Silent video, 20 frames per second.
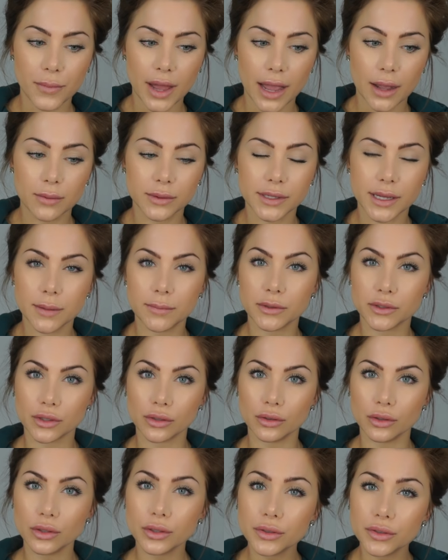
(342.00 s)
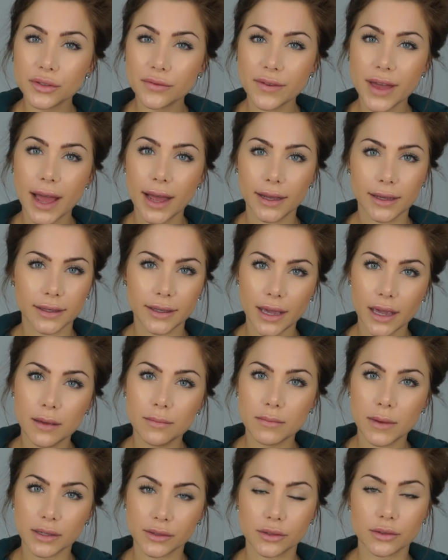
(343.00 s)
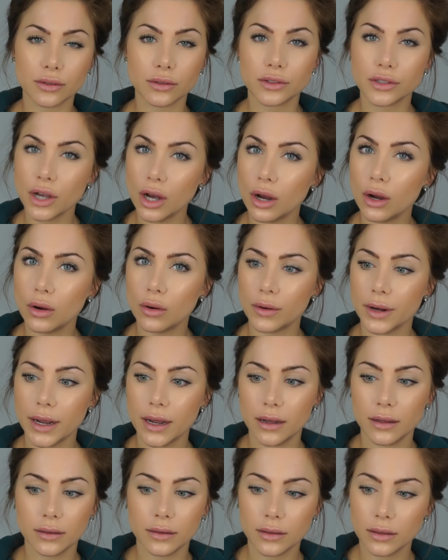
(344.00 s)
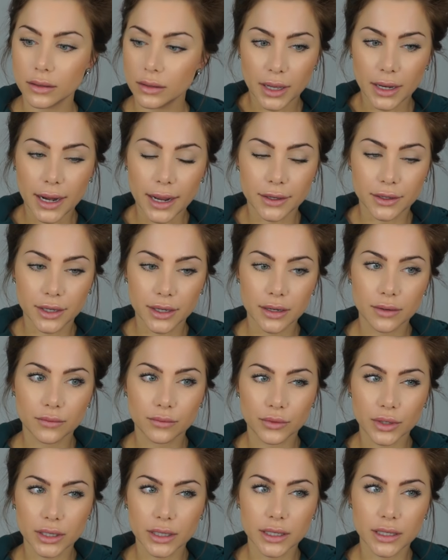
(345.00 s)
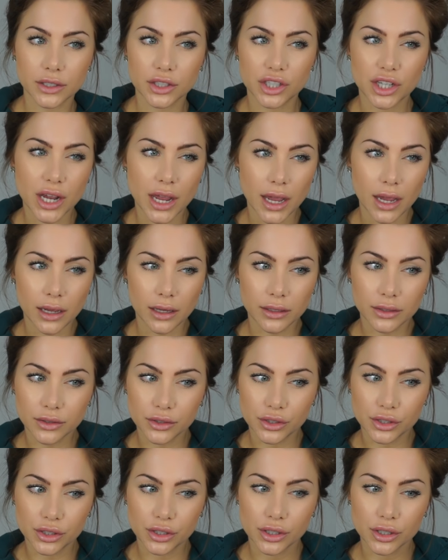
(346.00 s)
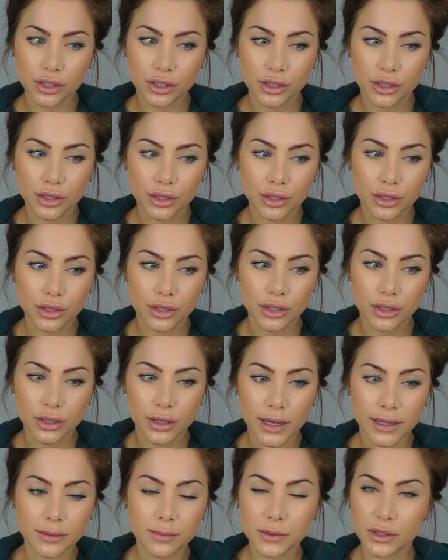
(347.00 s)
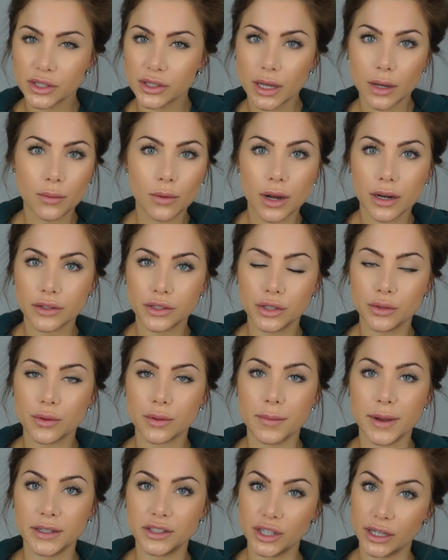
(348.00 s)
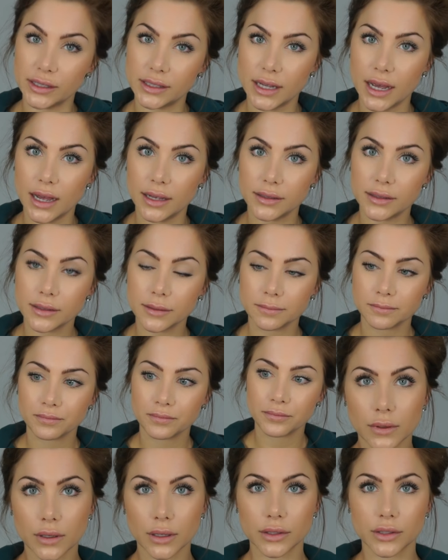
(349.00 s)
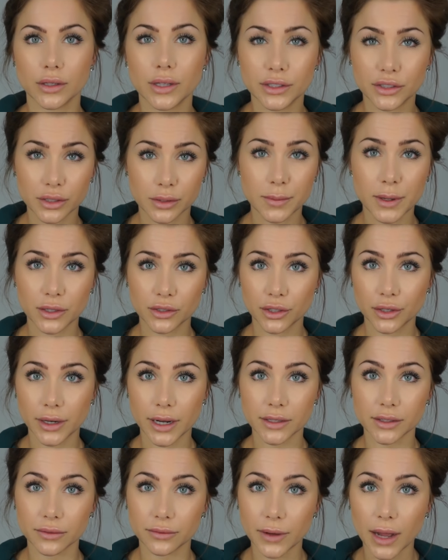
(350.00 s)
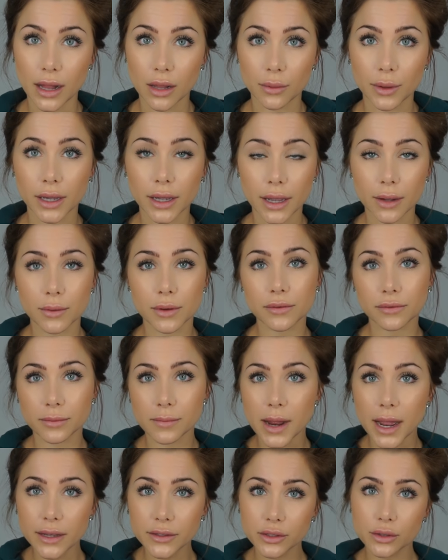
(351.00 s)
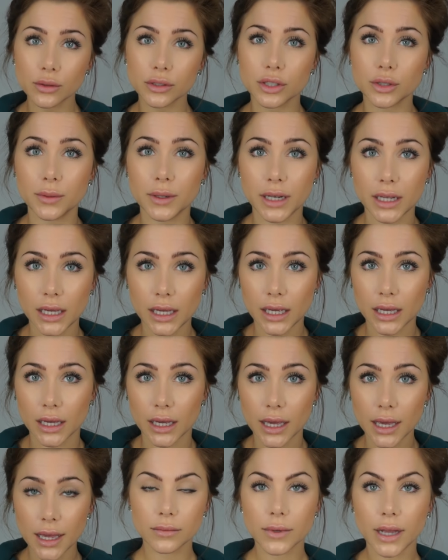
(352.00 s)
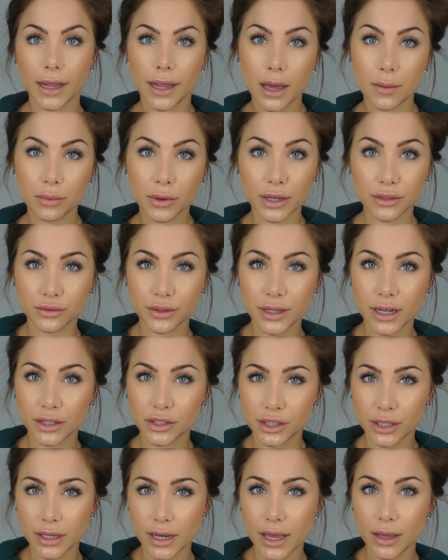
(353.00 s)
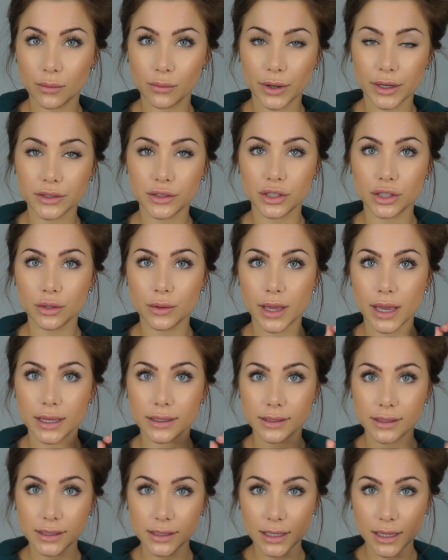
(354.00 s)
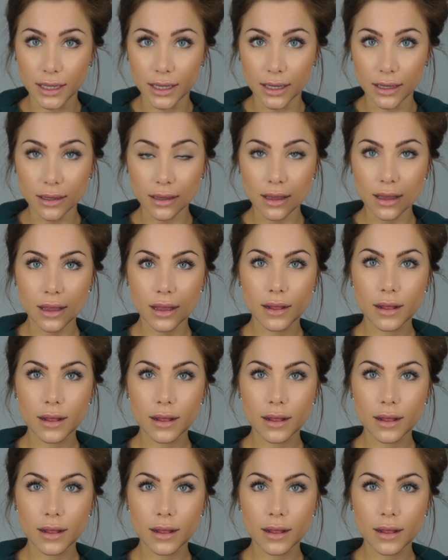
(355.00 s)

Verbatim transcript: I was able to lose fat, gain muscle, tone, but I couldn't really change as much as I wanted to with my chest size. So let's just make sure you guys are following. I went from high school to an E. I had breast reduction and went to a C.